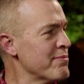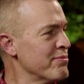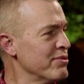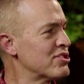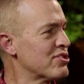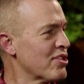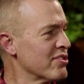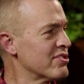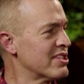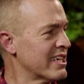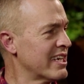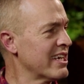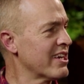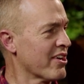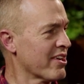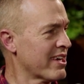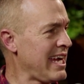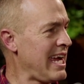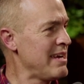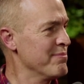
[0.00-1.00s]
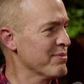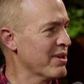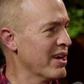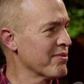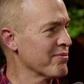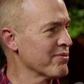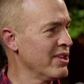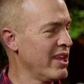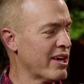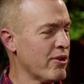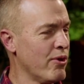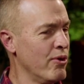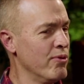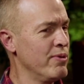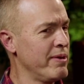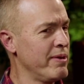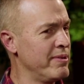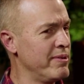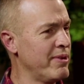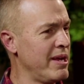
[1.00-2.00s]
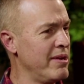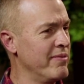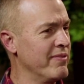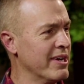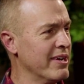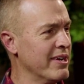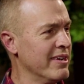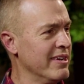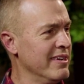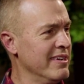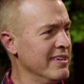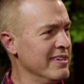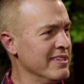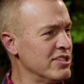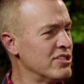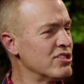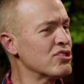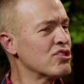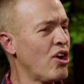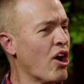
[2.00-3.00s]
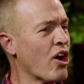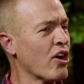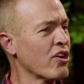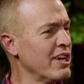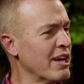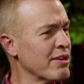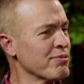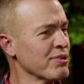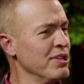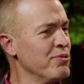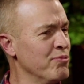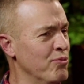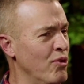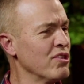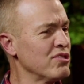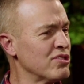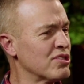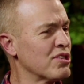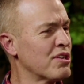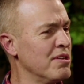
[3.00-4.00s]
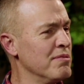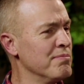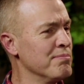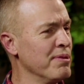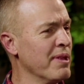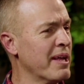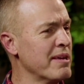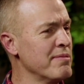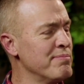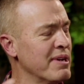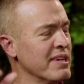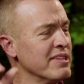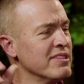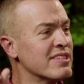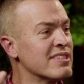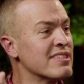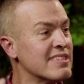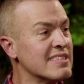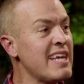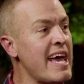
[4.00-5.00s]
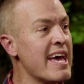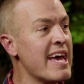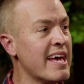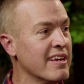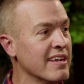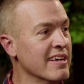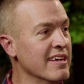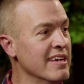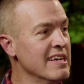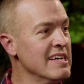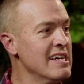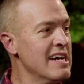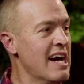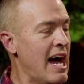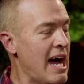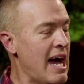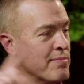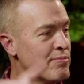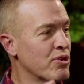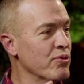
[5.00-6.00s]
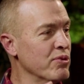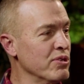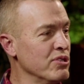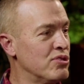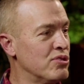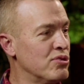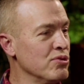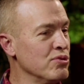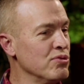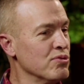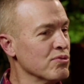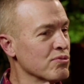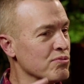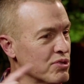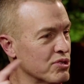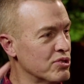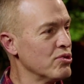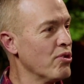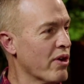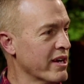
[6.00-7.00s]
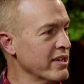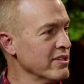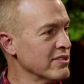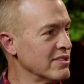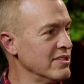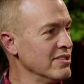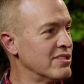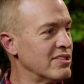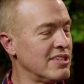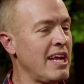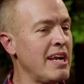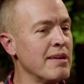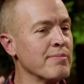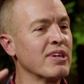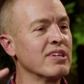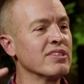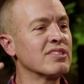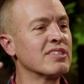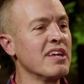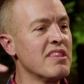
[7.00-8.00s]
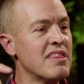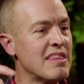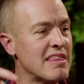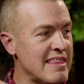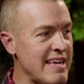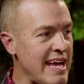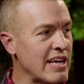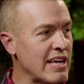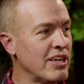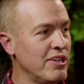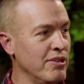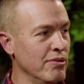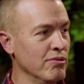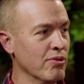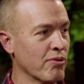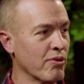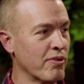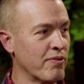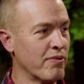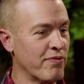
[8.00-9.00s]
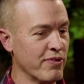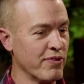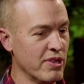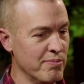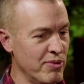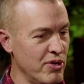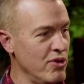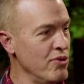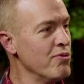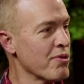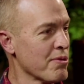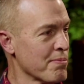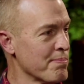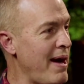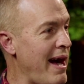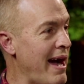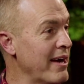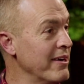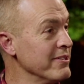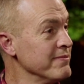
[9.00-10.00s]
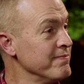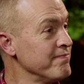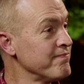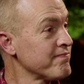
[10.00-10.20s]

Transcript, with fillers: we start to get our game on. We're like, oh, wait wait, wait a minute. This is hard and I really want to complain, but instead, I'm going to rejoice. Instead, I'm going to say, Thank you, Lord, for the manure pile